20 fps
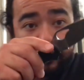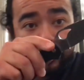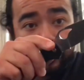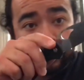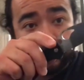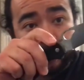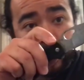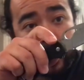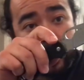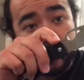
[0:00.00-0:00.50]

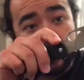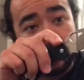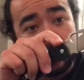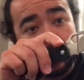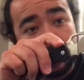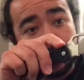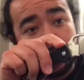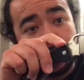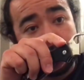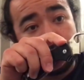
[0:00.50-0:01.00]

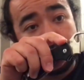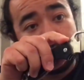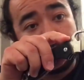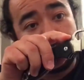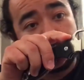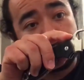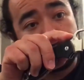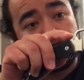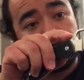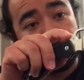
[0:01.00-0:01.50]
Spyderco
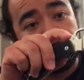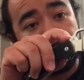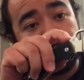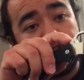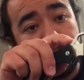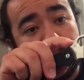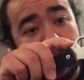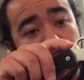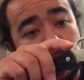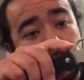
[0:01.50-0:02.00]

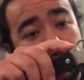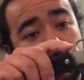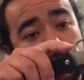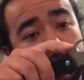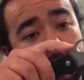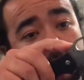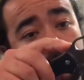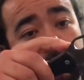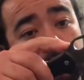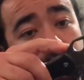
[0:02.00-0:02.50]
Byrd
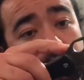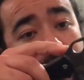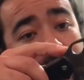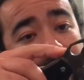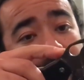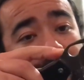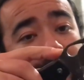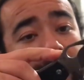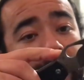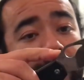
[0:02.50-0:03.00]

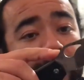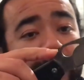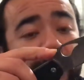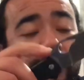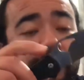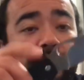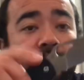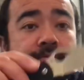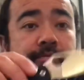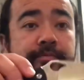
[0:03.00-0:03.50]
Raven
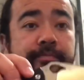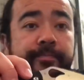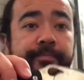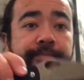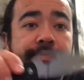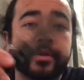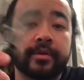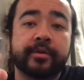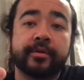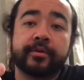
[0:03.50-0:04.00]
2.
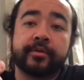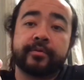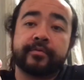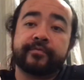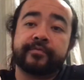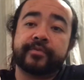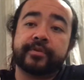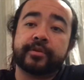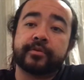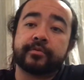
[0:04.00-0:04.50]

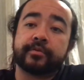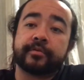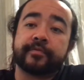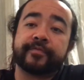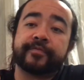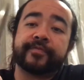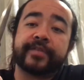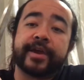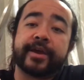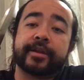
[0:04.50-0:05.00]
If you are a
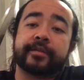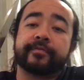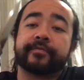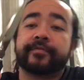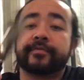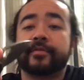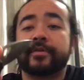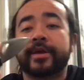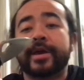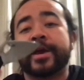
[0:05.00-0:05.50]
fan
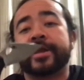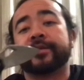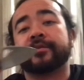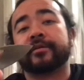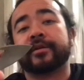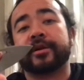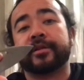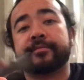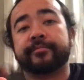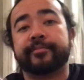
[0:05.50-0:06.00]
of
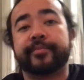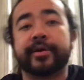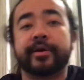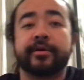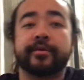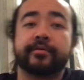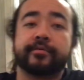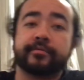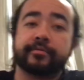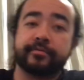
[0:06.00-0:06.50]
Edgar Allan
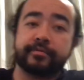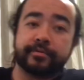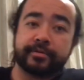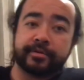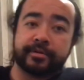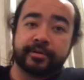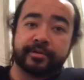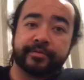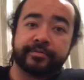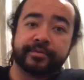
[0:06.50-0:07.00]
Poe,
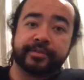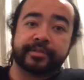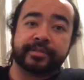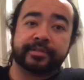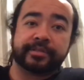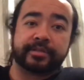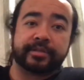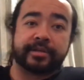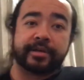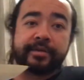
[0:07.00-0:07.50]
this
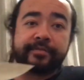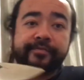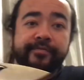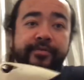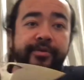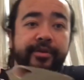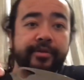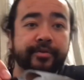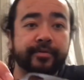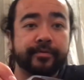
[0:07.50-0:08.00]
is the knife
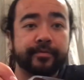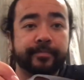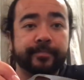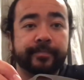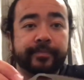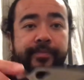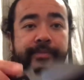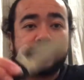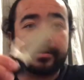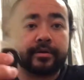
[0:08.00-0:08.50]
for you.
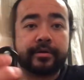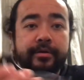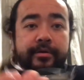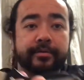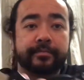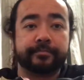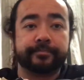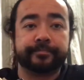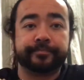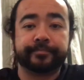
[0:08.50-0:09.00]

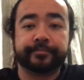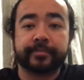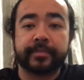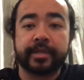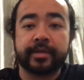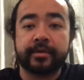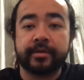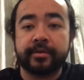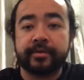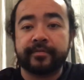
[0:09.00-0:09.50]

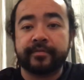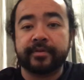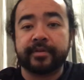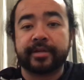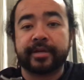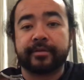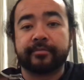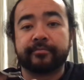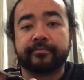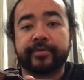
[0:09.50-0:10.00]
If you
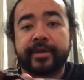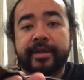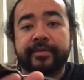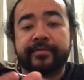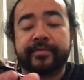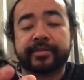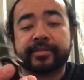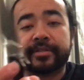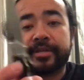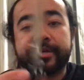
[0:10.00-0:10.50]
like
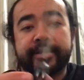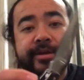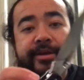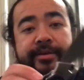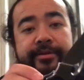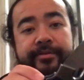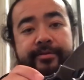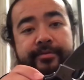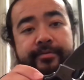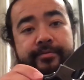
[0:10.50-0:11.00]
ravens like I
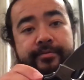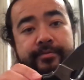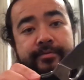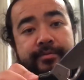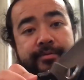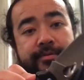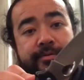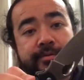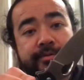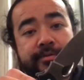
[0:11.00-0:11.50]
do,
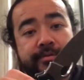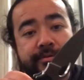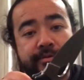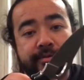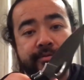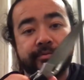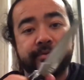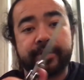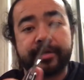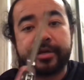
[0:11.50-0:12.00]

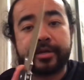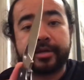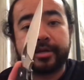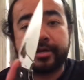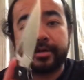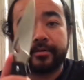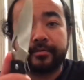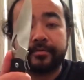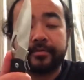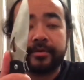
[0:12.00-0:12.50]
oh yeah.
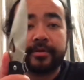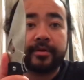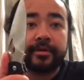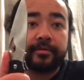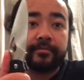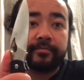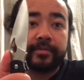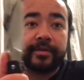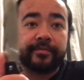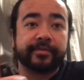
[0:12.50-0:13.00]

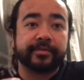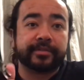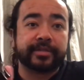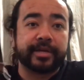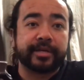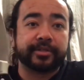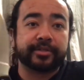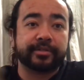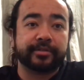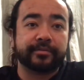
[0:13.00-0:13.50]
Ravens,
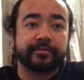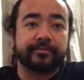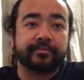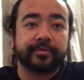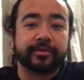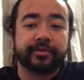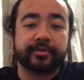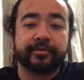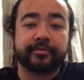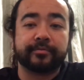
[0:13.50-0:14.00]
actually, they're
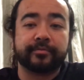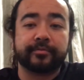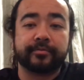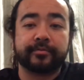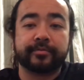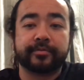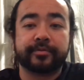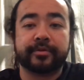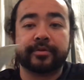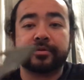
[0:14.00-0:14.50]
really cool.
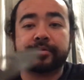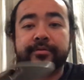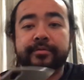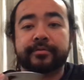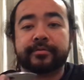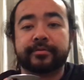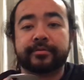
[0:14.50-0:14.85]
They're